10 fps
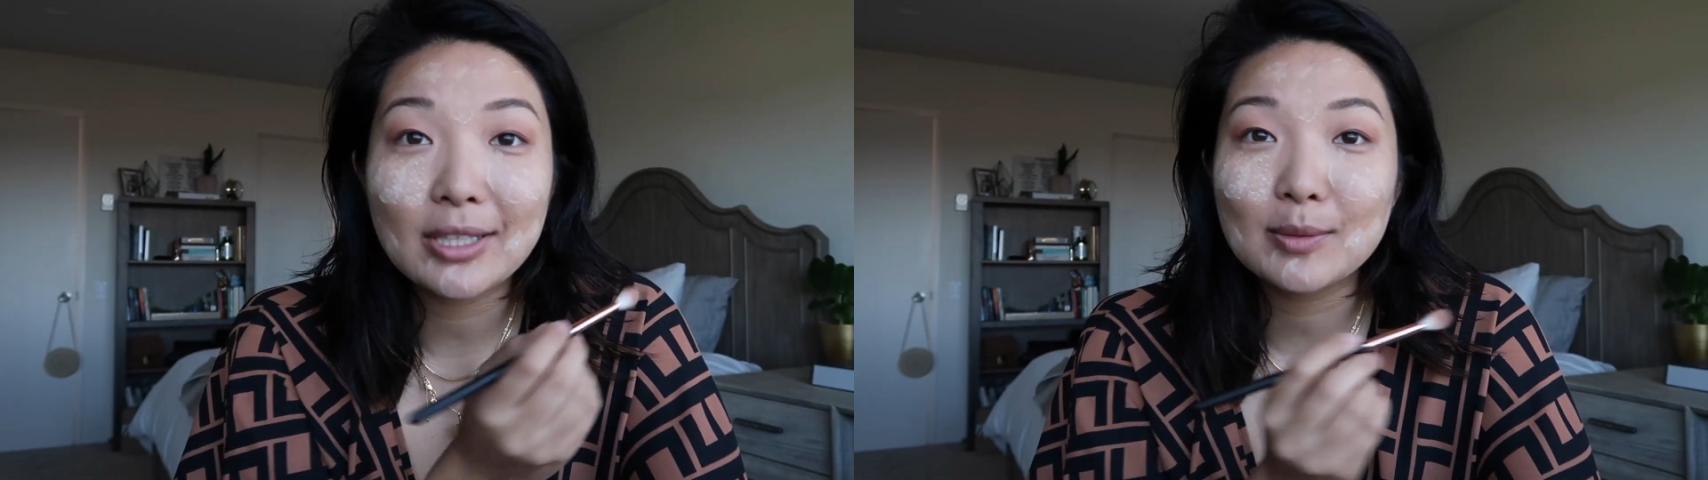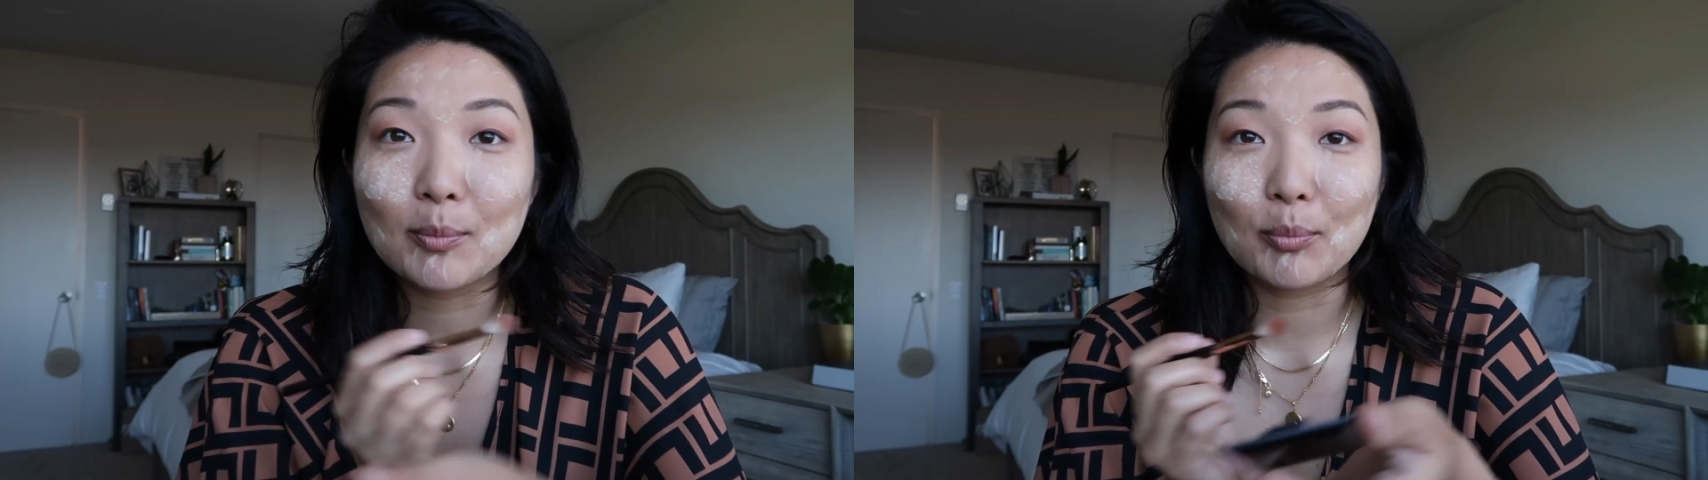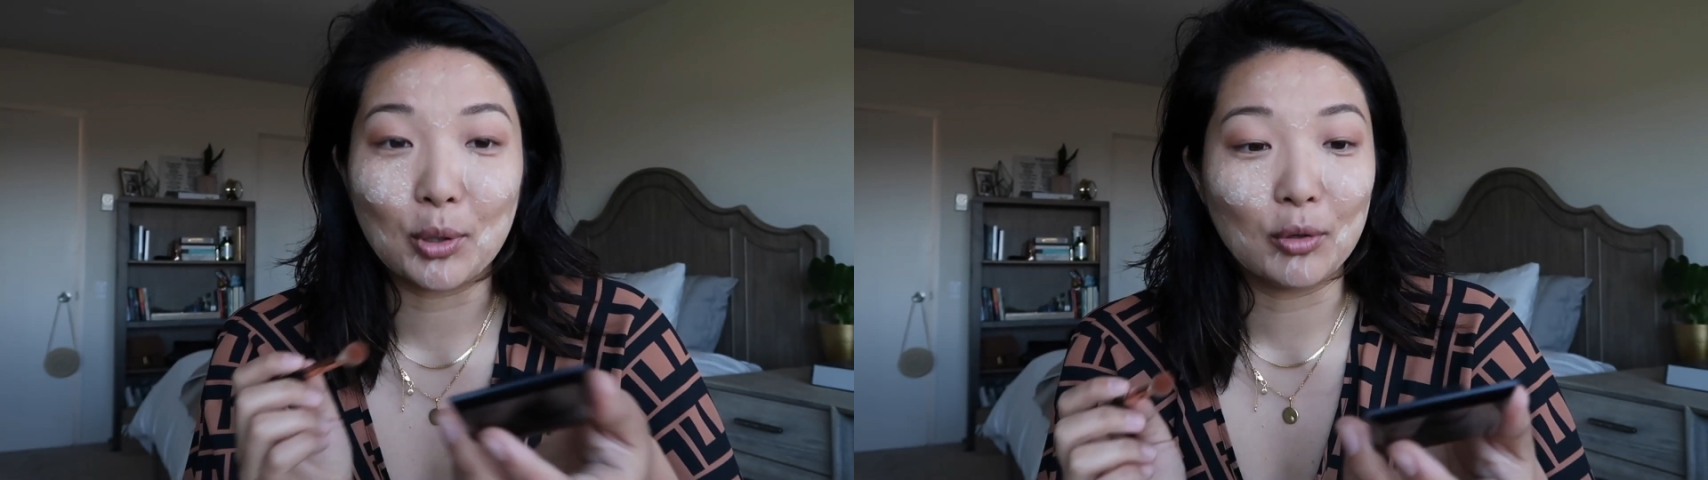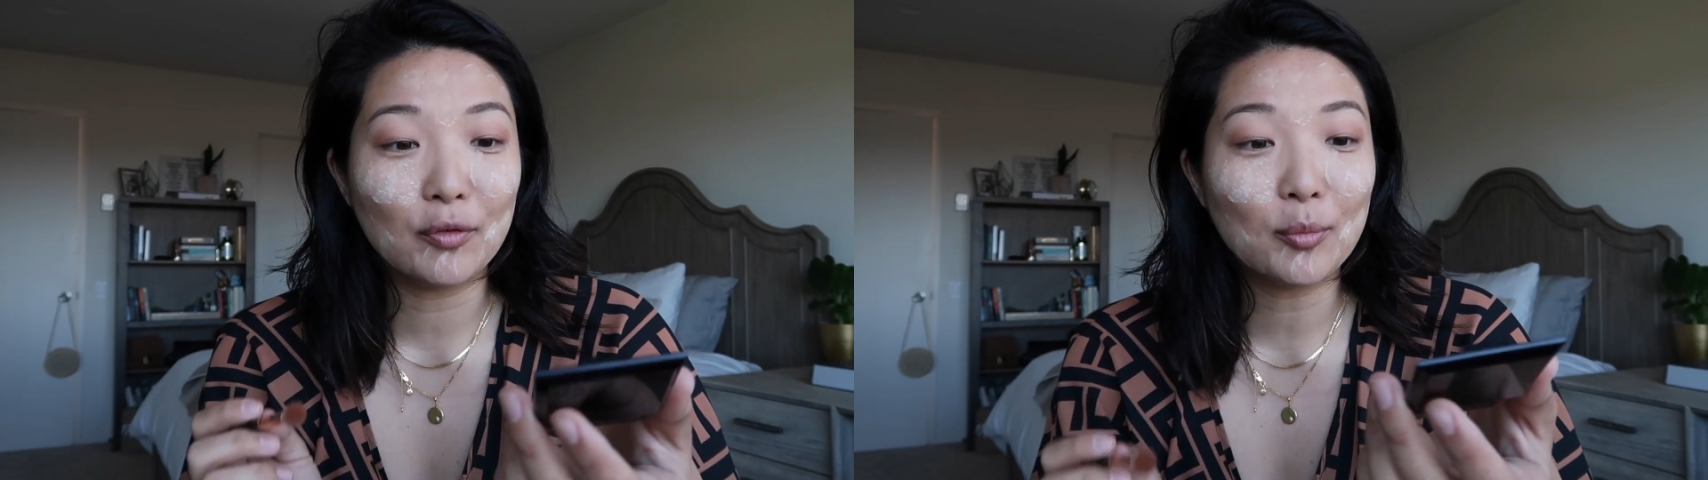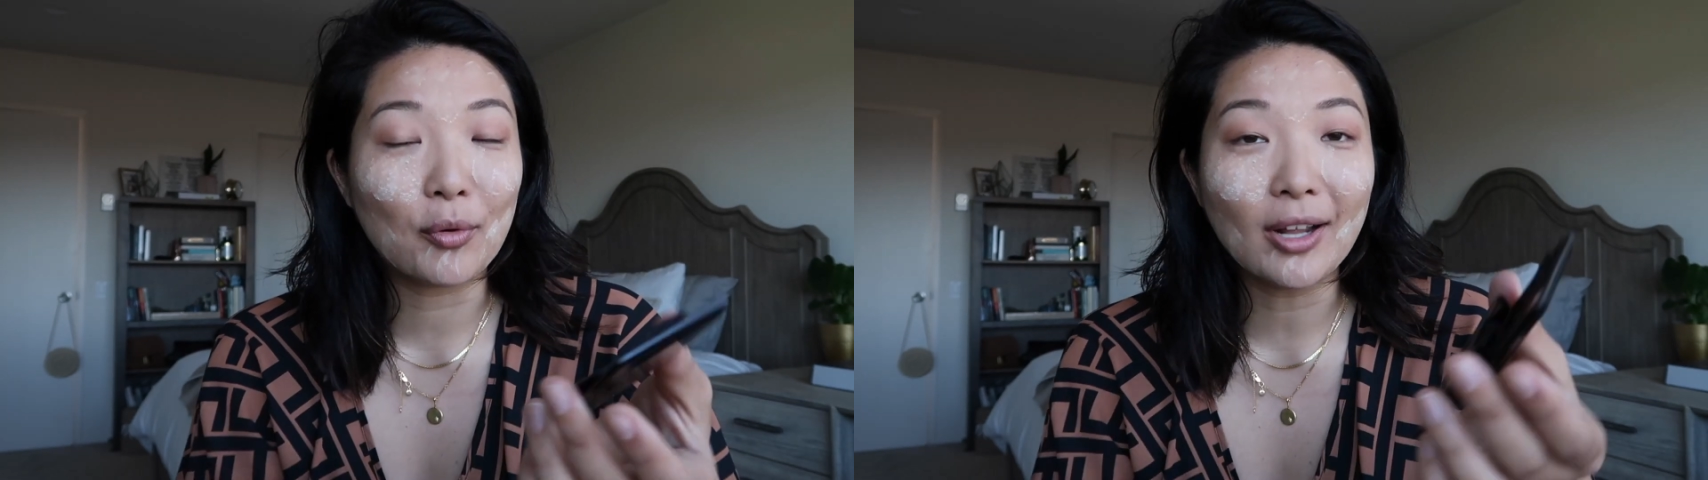this
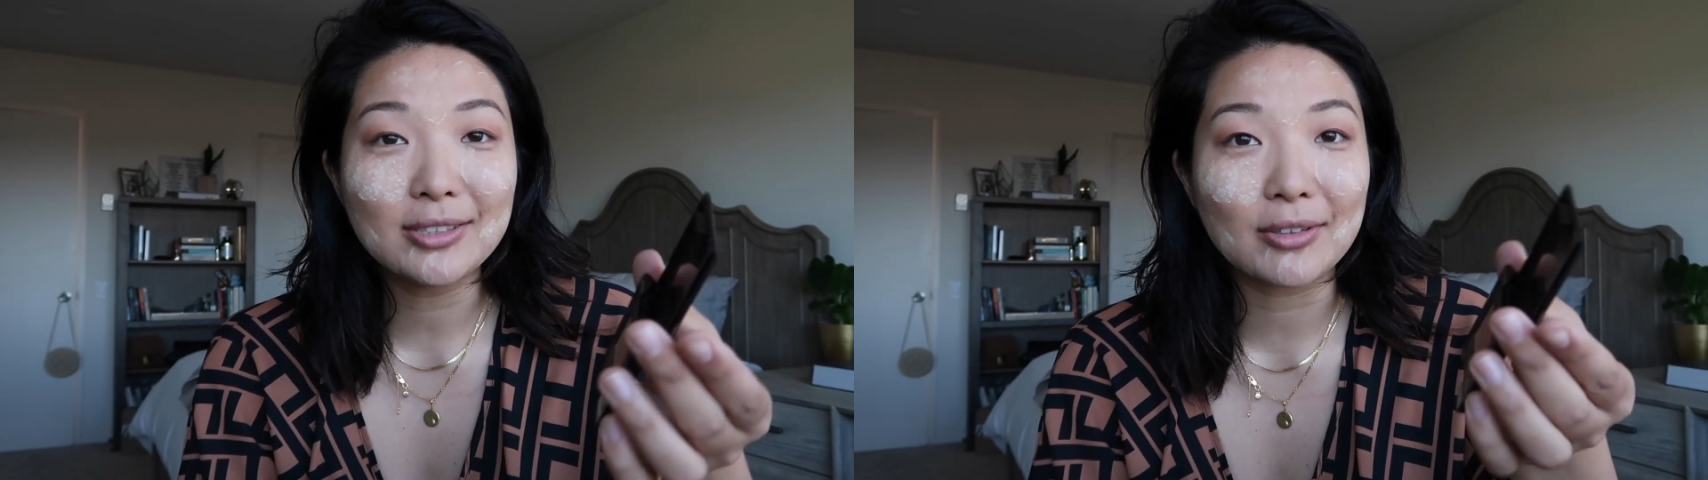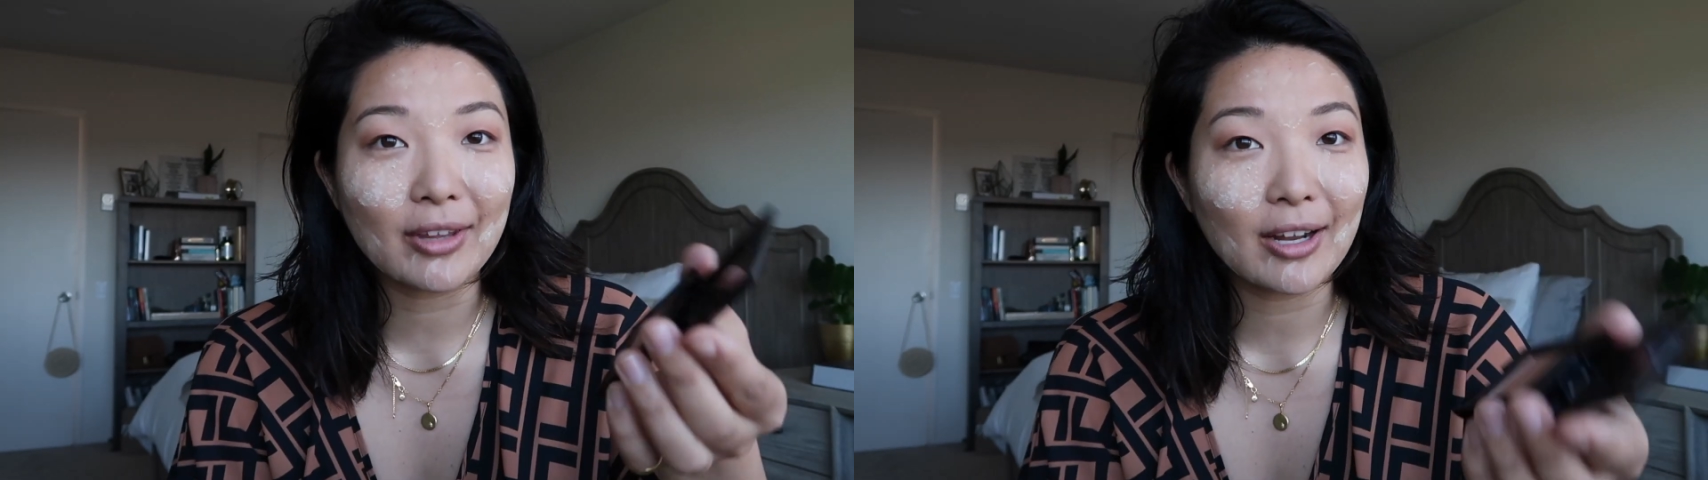beautiful bronzer